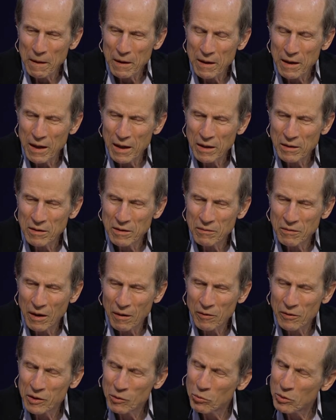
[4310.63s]
And
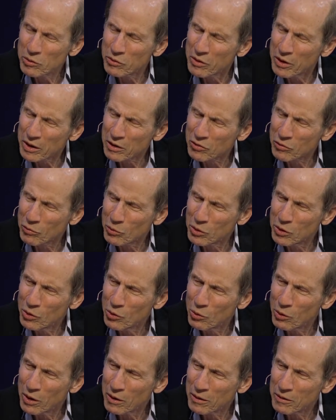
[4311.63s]
Arlie, what's next for
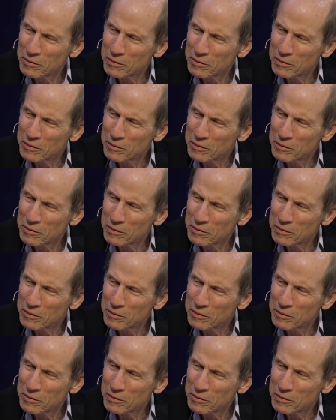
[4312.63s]
you?